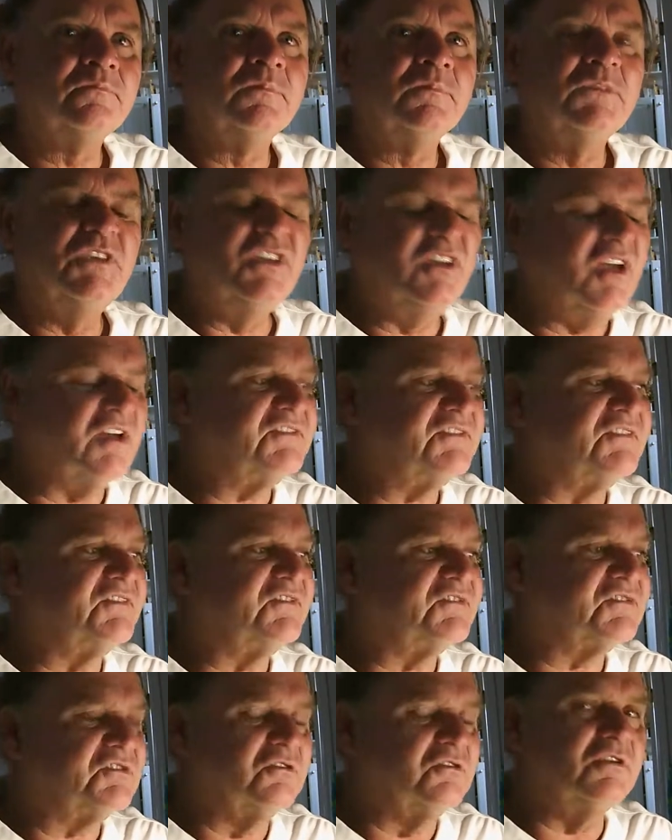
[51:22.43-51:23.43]
You guys have
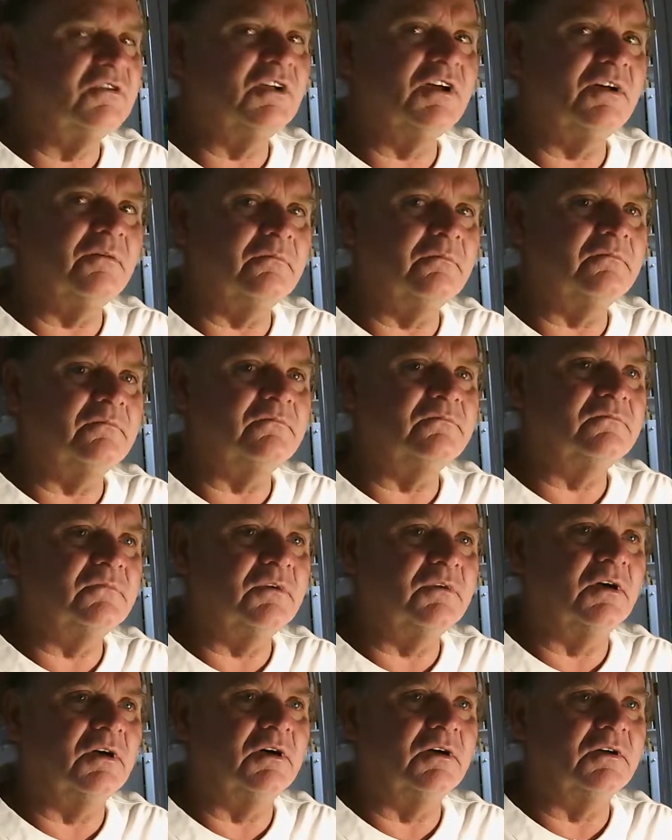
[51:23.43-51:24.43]
screwed up,
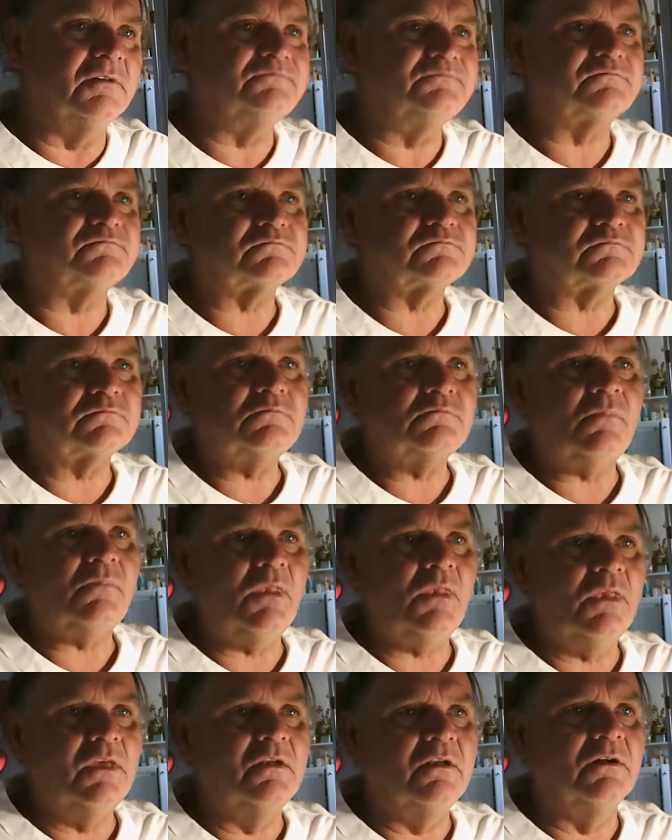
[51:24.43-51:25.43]
uh,
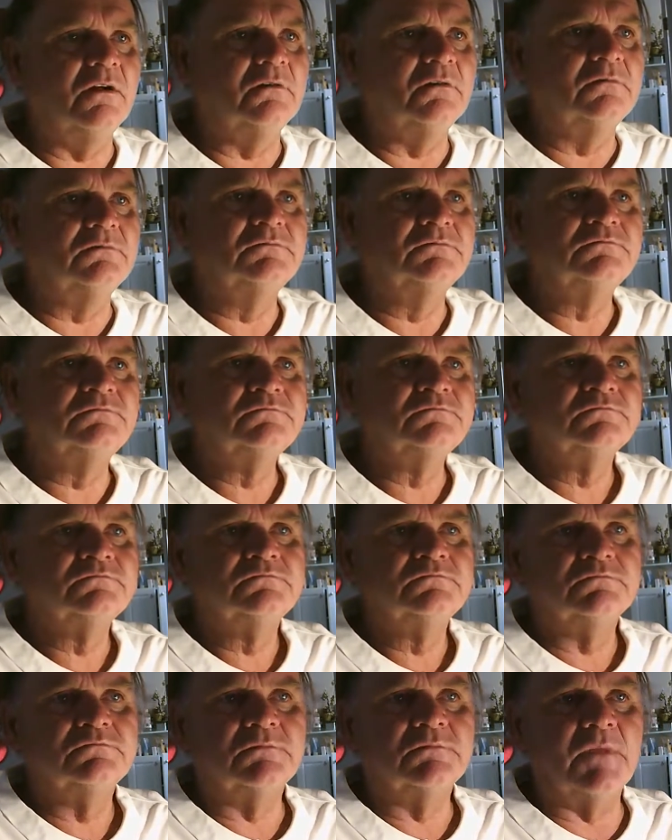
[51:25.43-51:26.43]
you know,
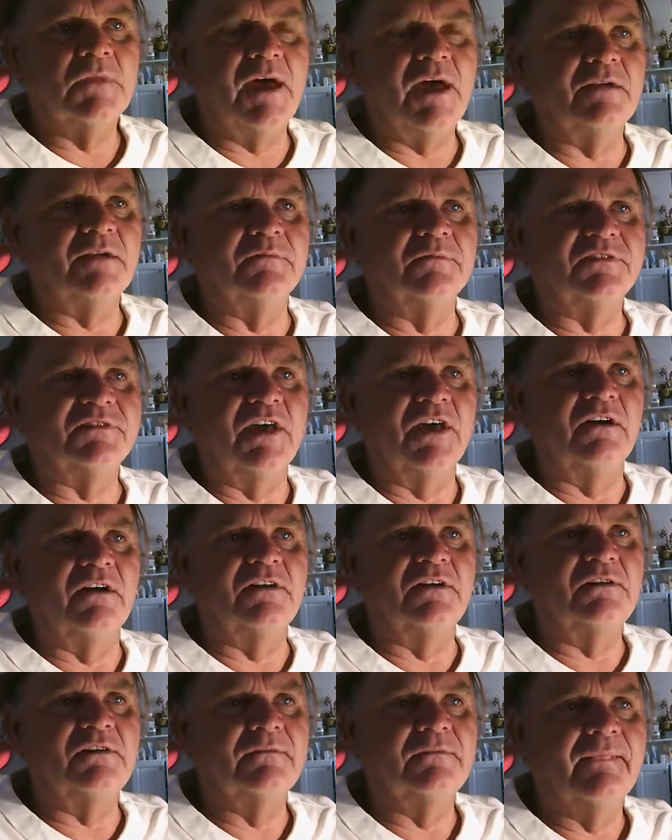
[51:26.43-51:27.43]
Adams
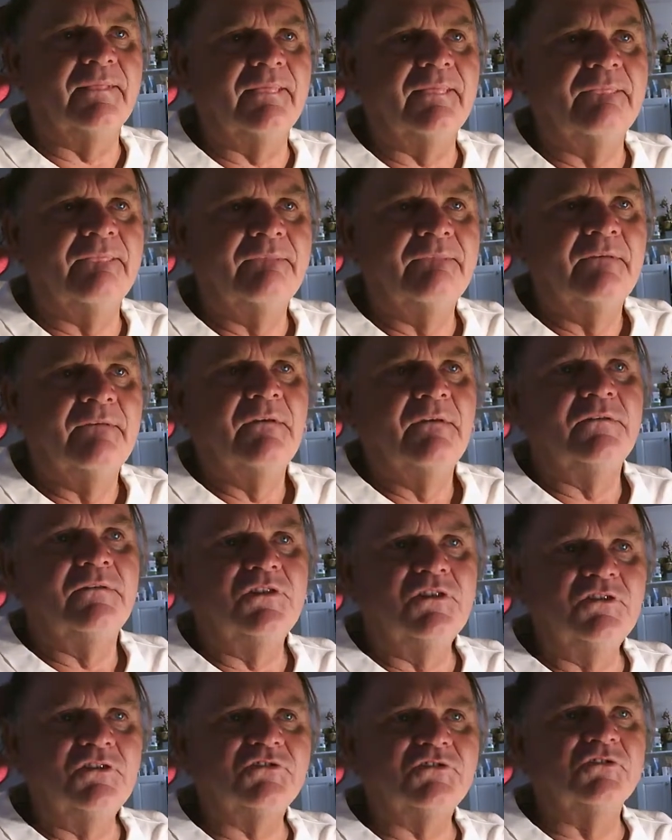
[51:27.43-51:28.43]
County.
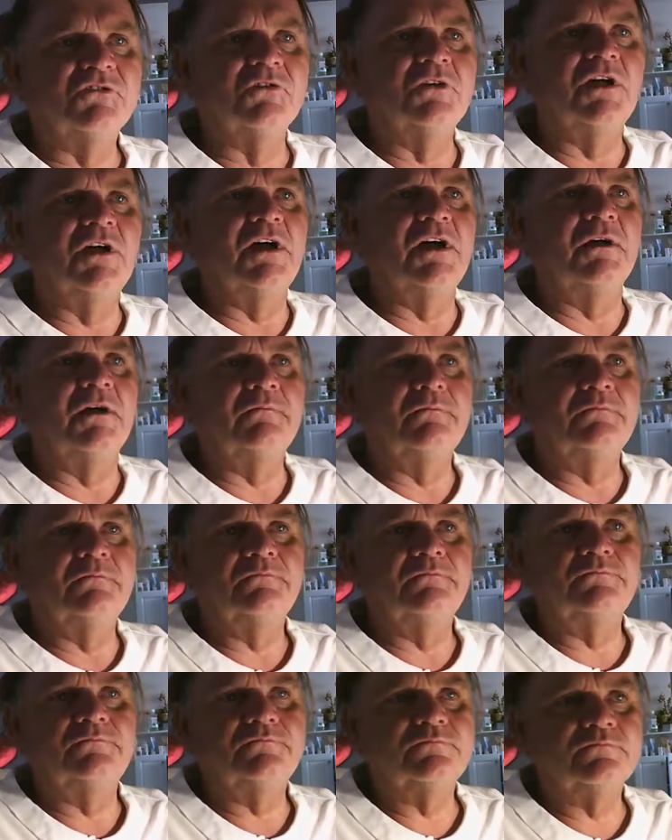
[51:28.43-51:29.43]
You screwed up.
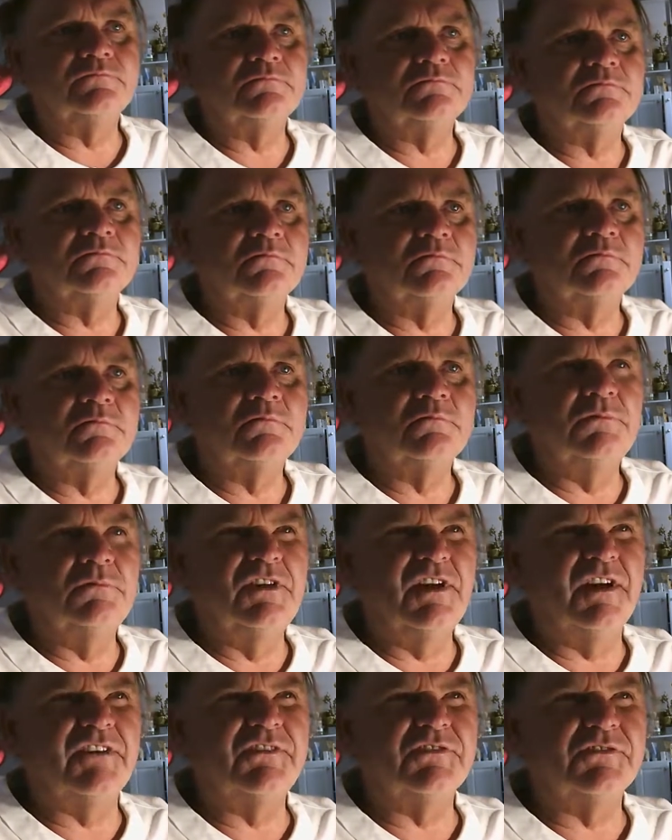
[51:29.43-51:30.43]

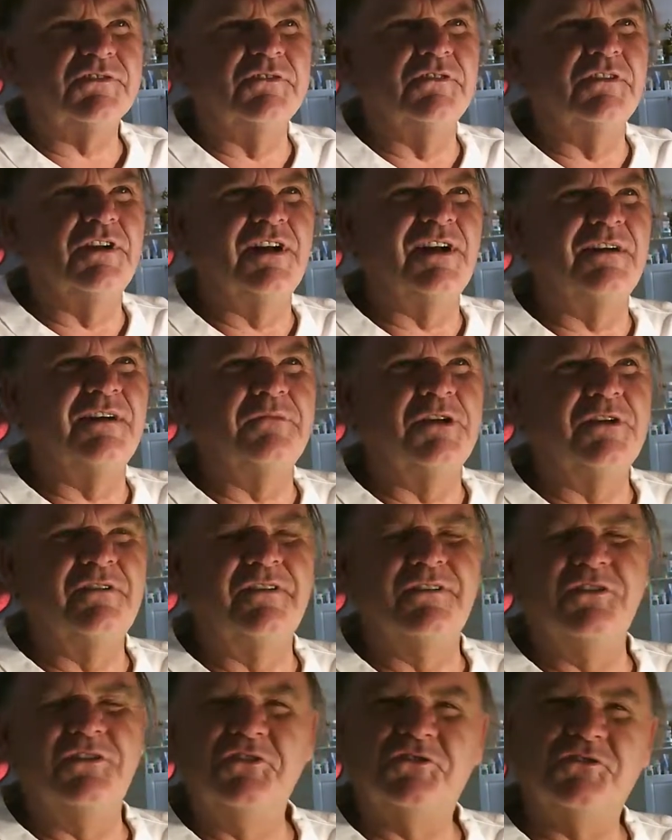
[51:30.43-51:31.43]
You guys screwed up.
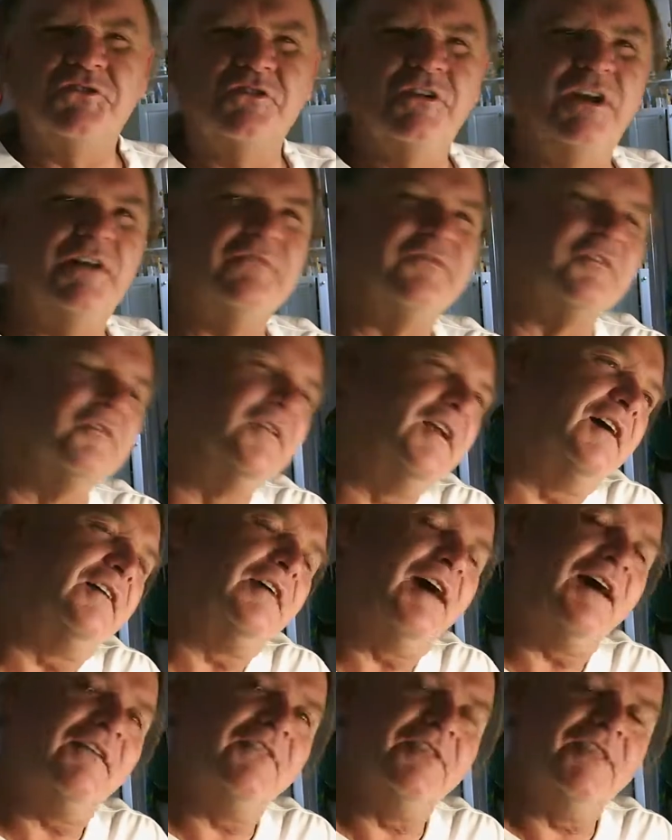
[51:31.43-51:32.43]
You screwed up for not
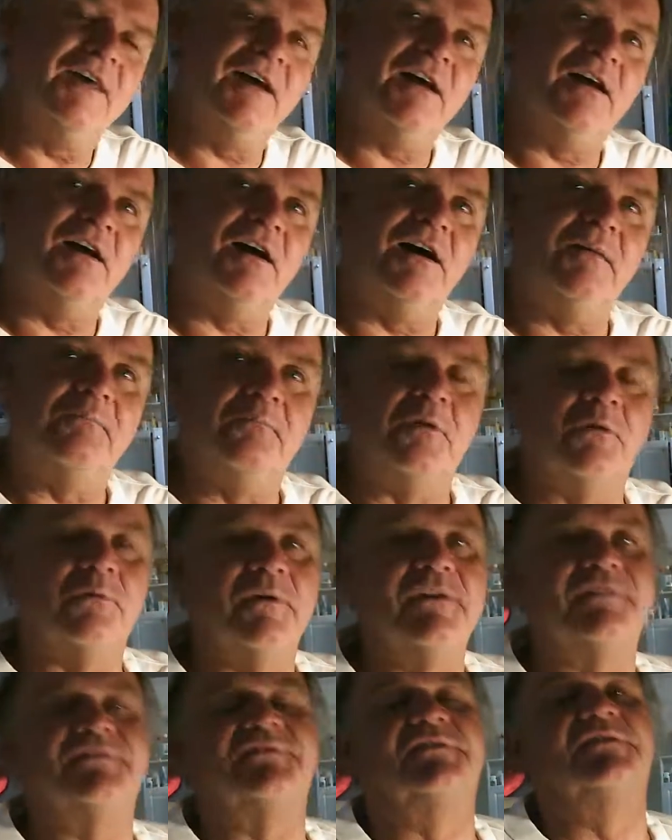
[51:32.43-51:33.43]
having that cop
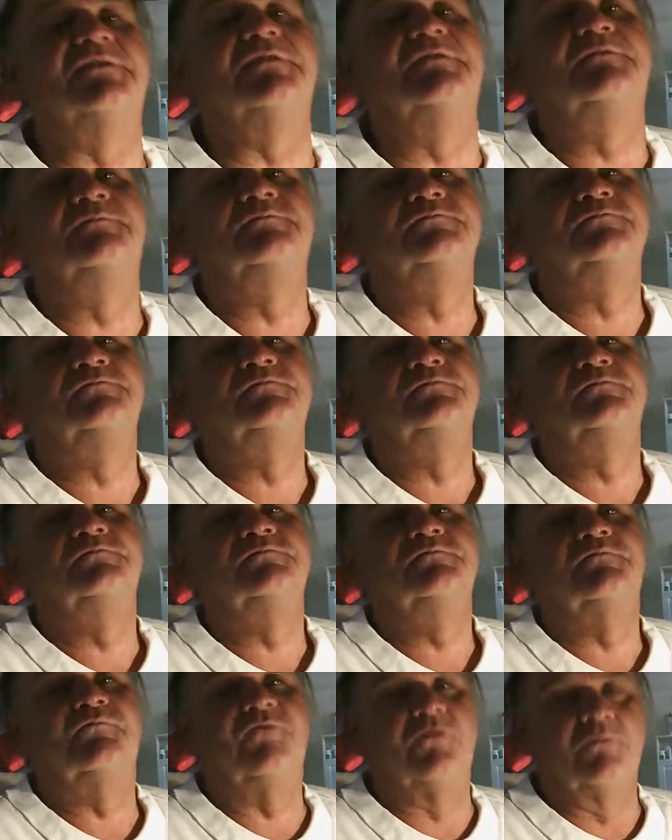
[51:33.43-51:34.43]
arrested
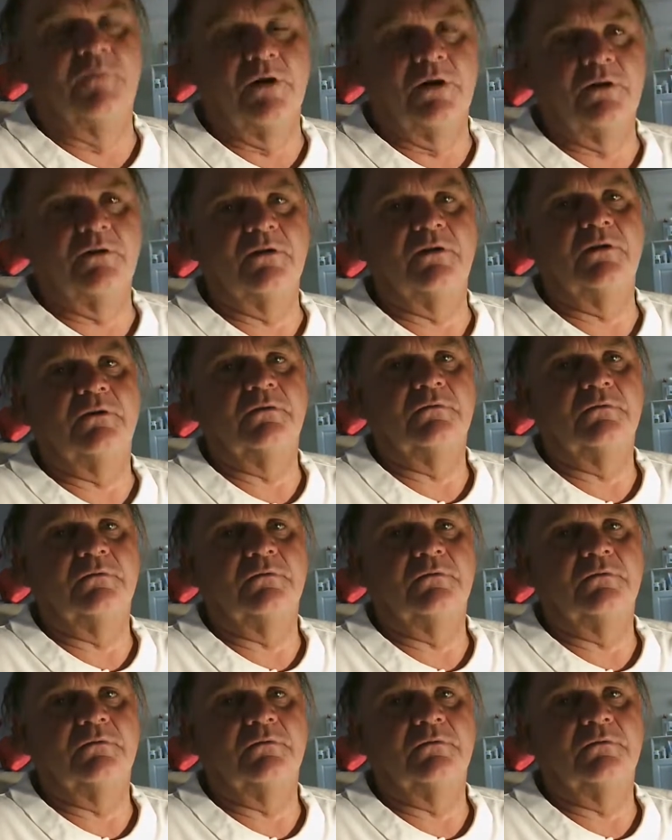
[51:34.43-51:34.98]
for murder,